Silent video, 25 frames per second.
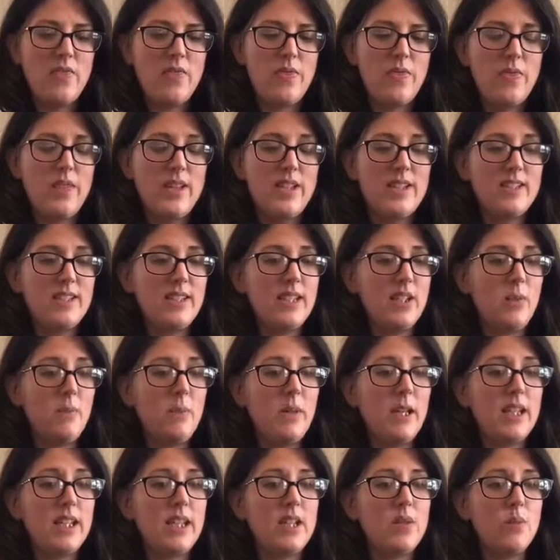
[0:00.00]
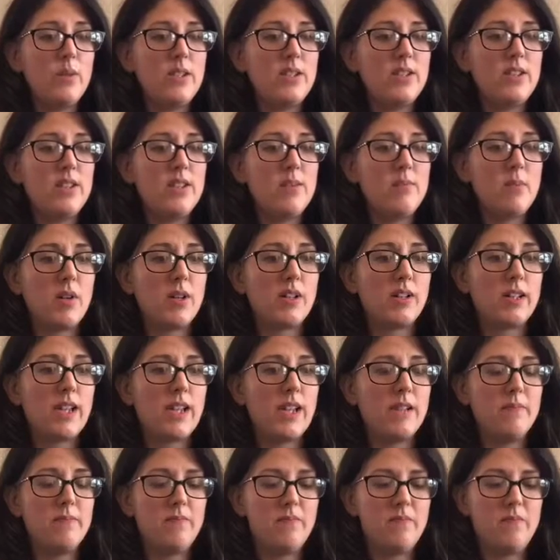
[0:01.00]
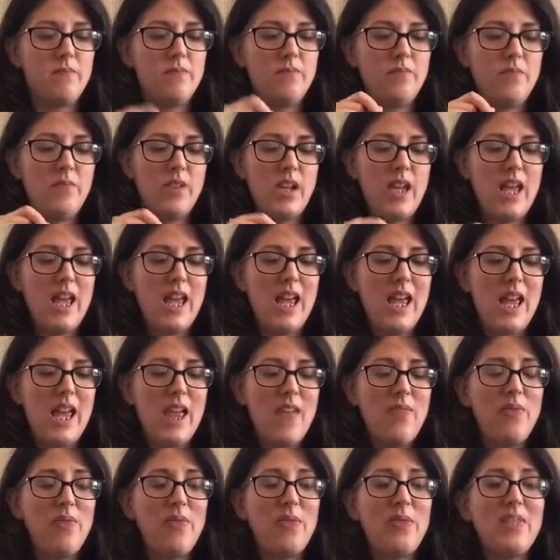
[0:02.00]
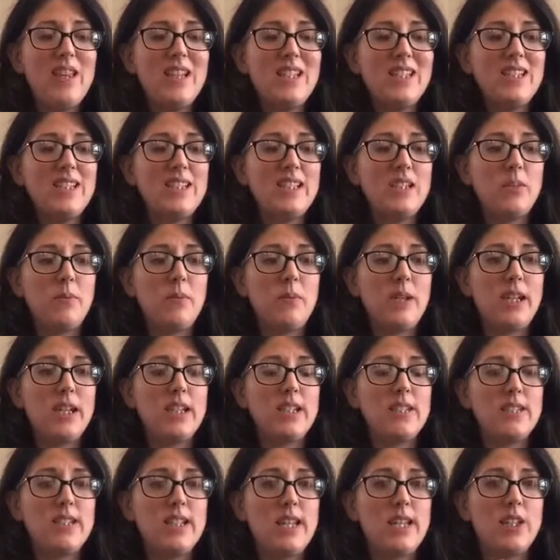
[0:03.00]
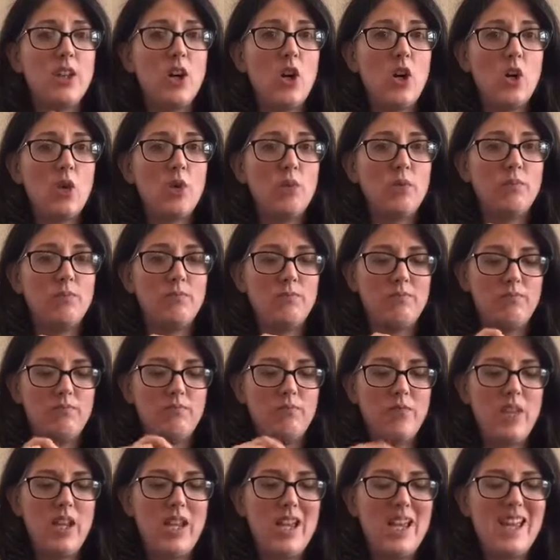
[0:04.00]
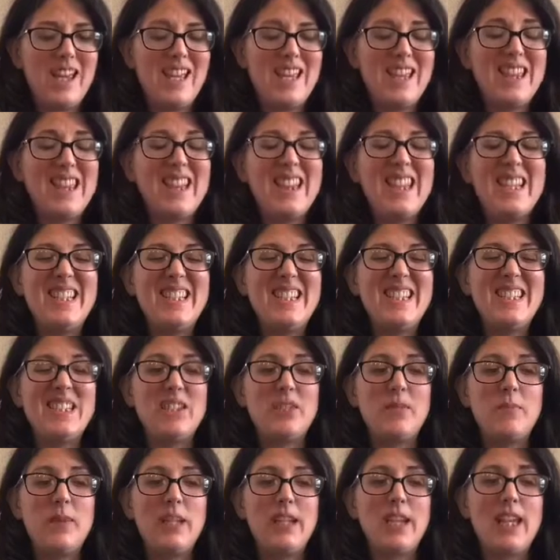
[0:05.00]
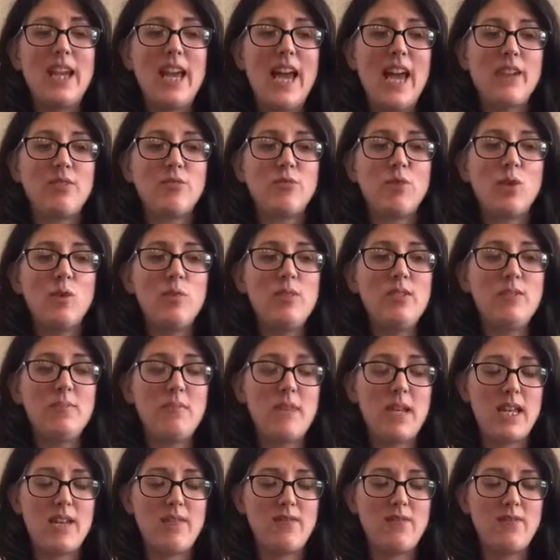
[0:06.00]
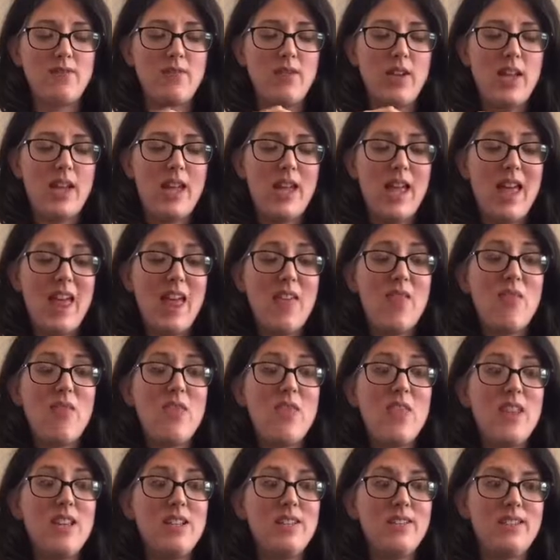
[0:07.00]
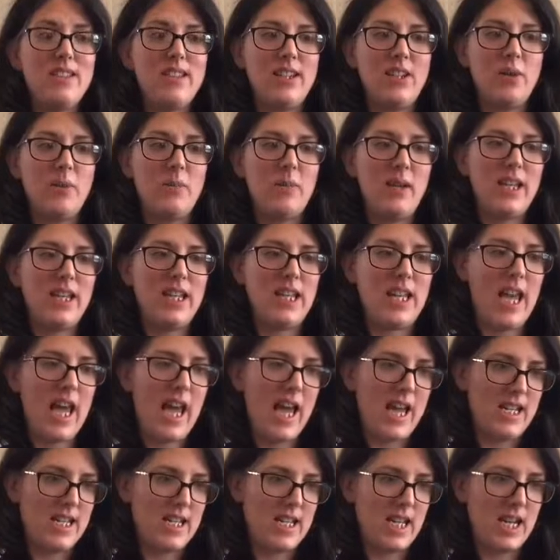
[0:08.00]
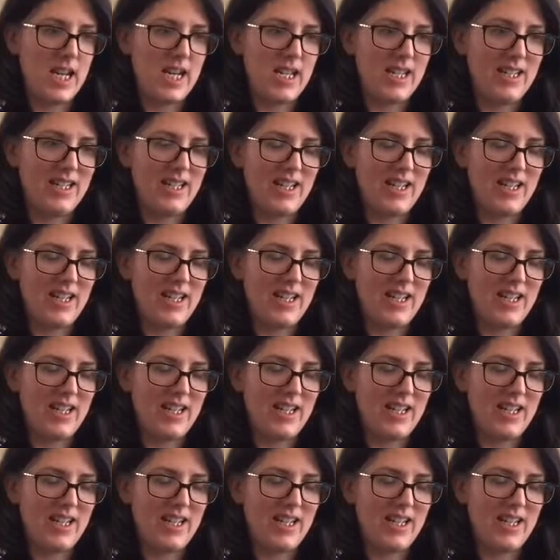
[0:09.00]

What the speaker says: This little piggy went to the market. This little piggy stayed home. This little piggy had roast beef. This little piggy had none.